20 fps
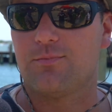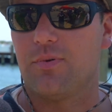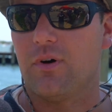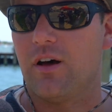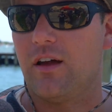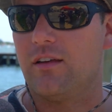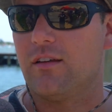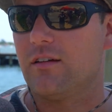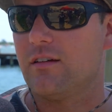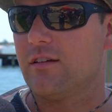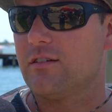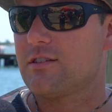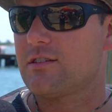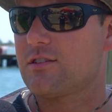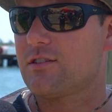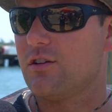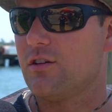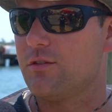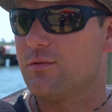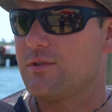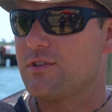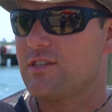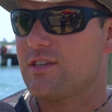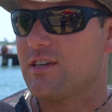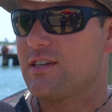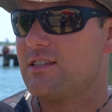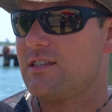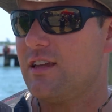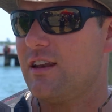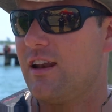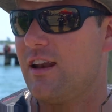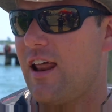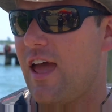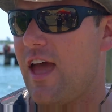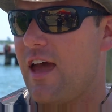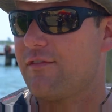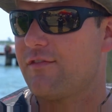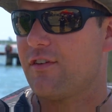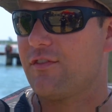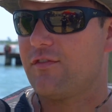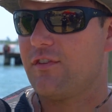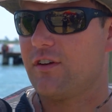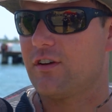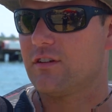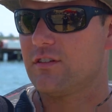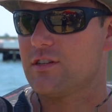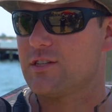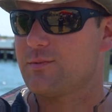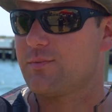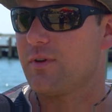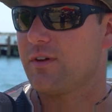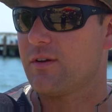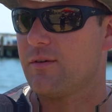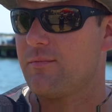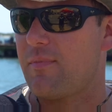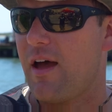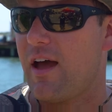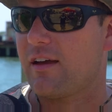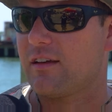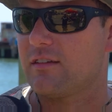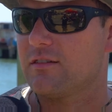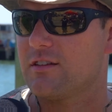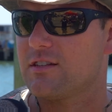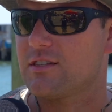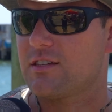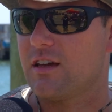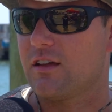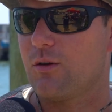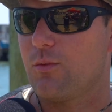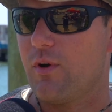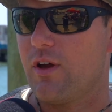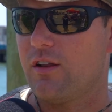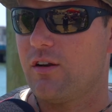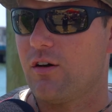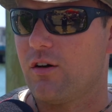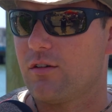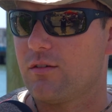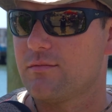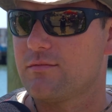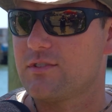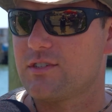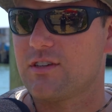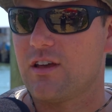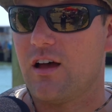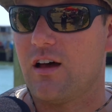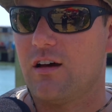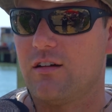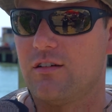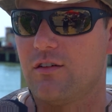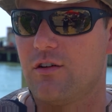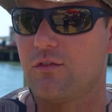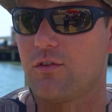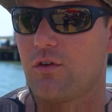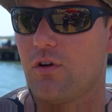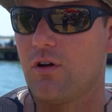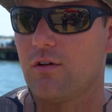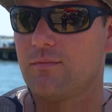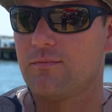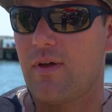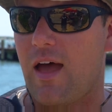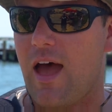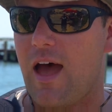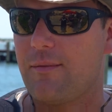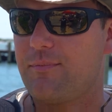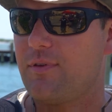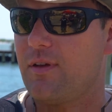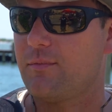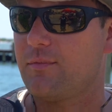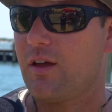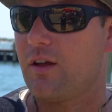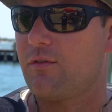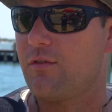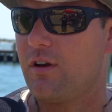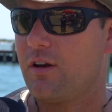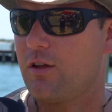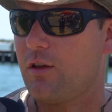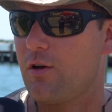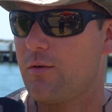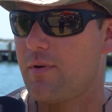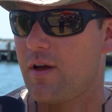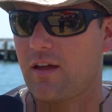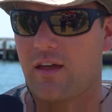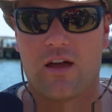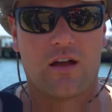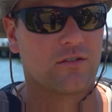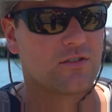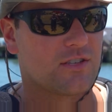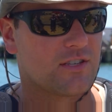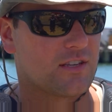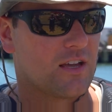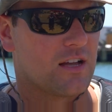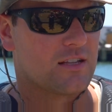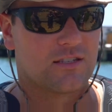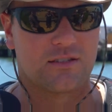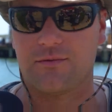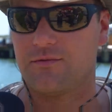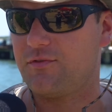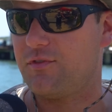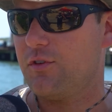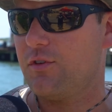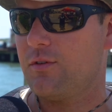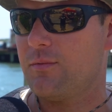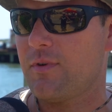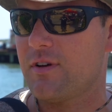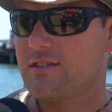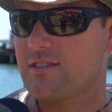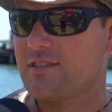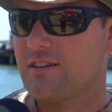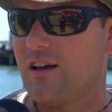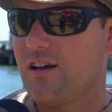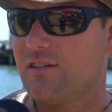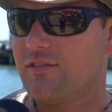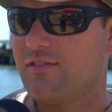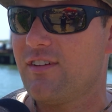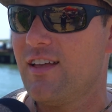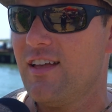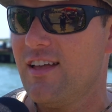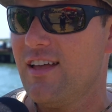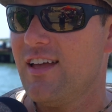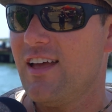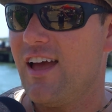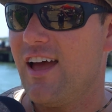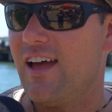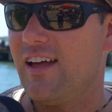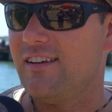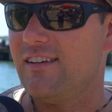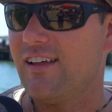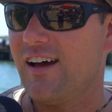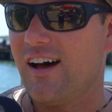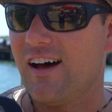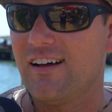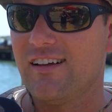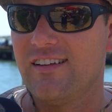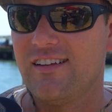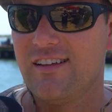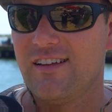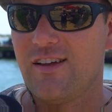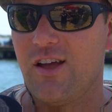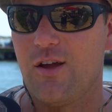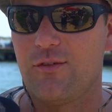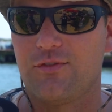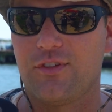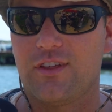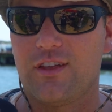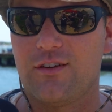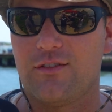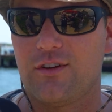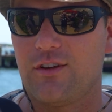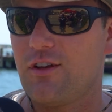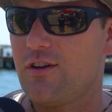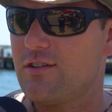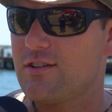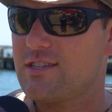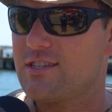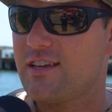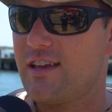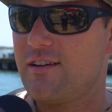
but saw he was 16 and a half. I figured let's bring him back and let's get a weight on him. So they were holding happy. I'm getting ready to go back out. Just got some food myself and uh, hopefully give it a go this